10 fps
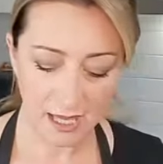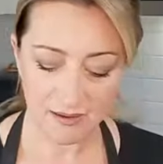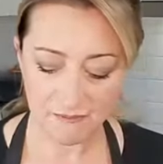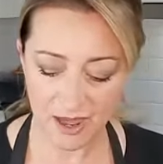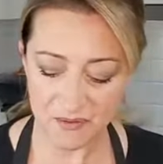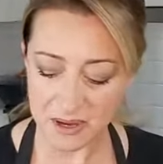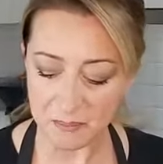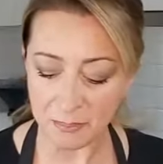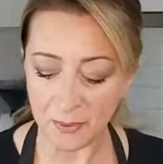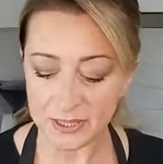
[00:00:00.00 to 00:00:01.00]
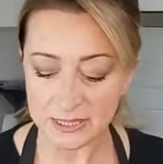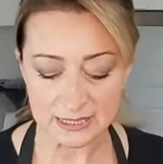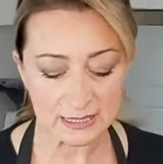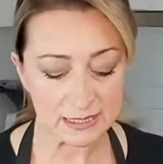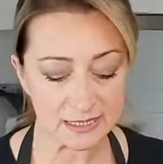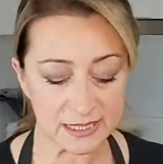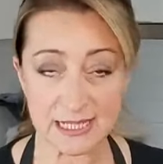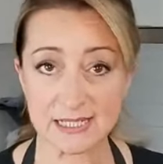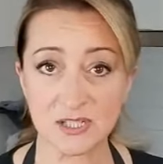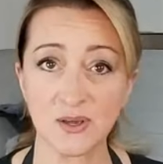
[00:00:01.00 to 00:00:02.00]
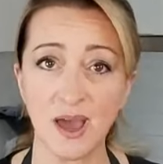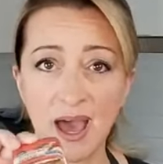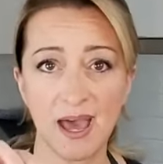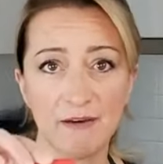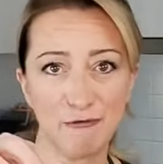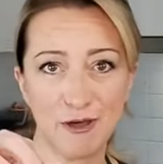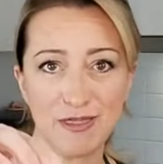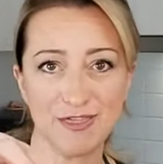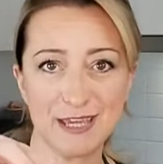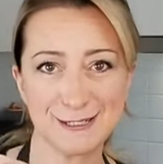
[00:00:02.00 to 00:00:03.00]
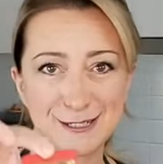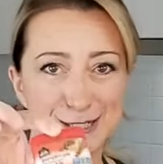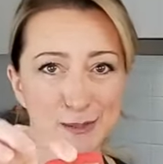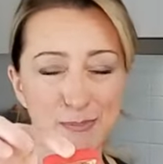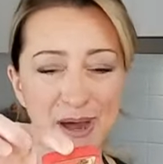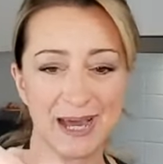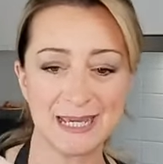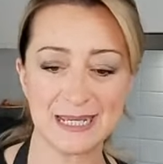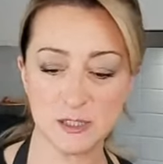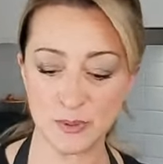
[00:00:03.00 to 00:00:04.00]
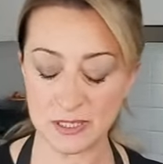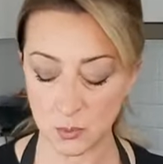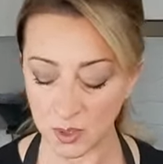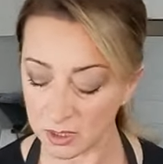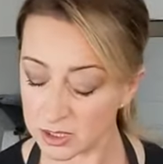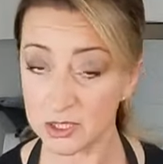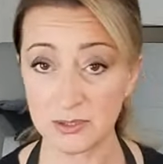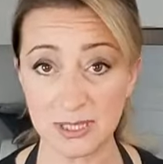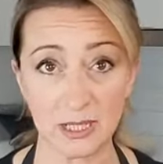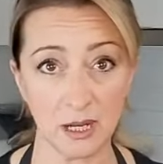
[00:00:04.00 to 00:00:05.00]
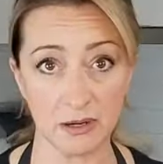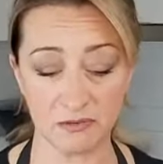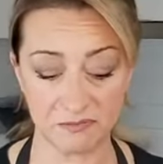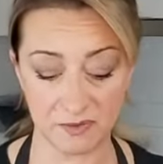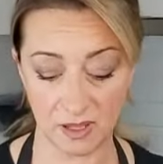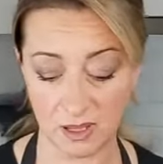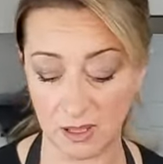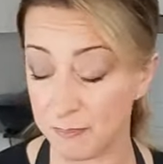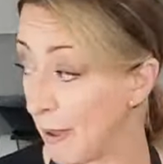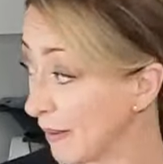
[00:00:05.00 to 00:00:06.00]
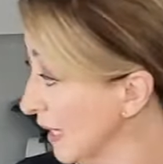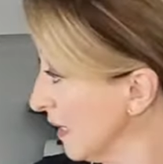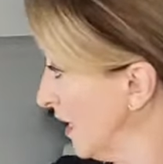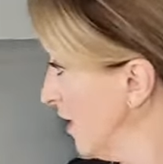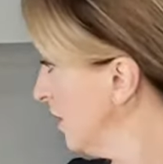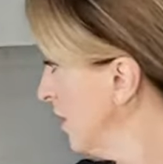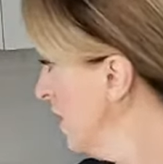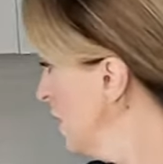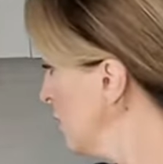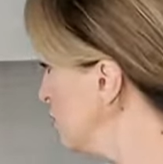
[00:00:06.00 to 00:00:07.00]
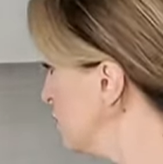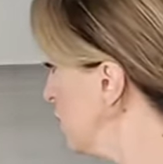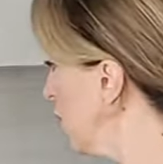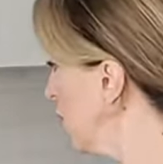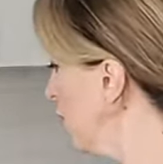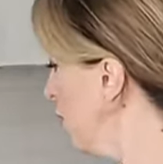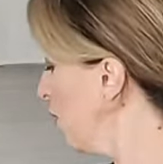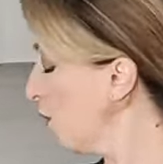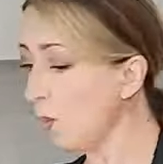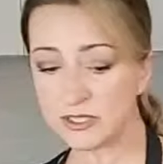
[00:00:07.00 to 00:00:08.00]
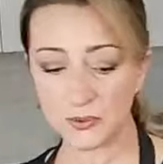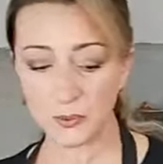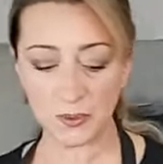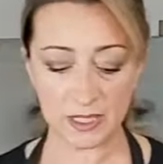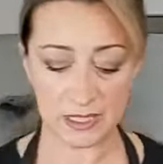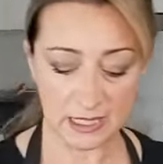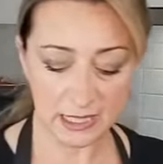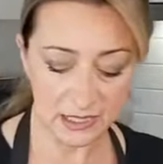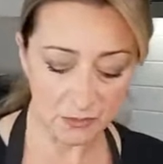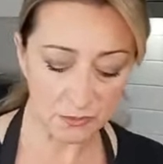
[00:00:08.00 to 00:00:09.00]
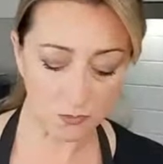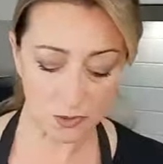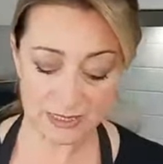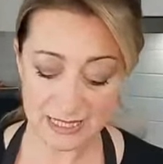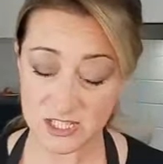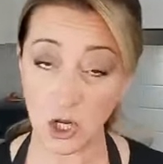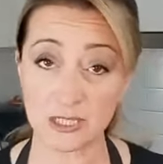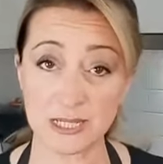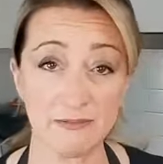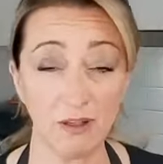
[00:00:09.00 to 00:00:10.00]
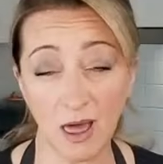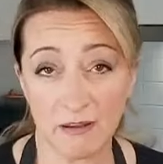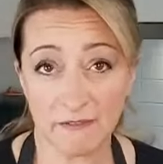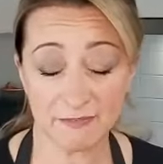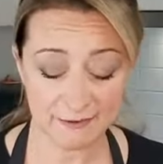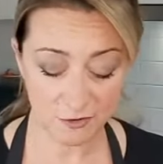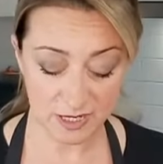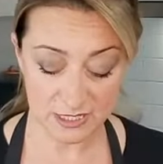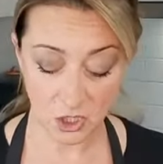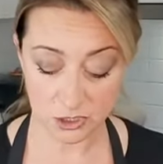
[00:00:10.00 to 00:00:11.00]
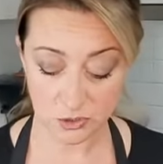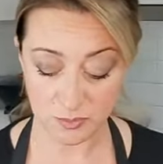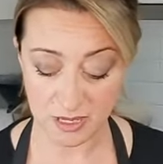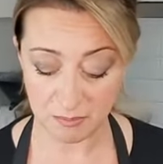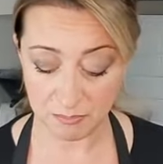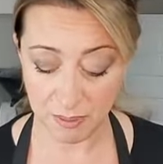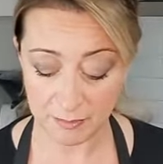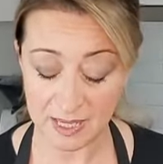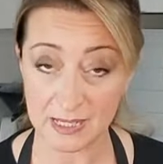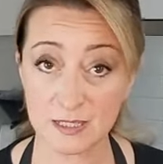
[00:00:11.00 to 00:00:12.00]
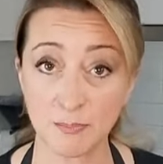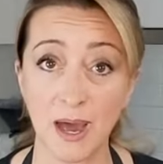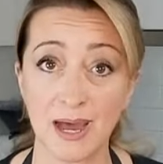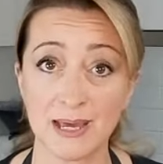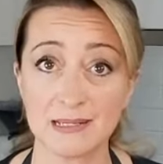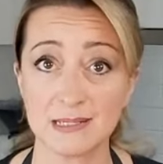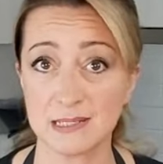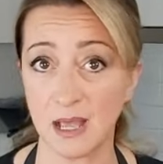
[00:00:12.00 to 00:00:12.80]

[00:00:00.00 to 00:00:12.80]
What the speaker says: Very important is to have this spice because we are not using a lot of pumpkin here. So what we need, what is going to give a lot of flavor is going to be pumpkin spice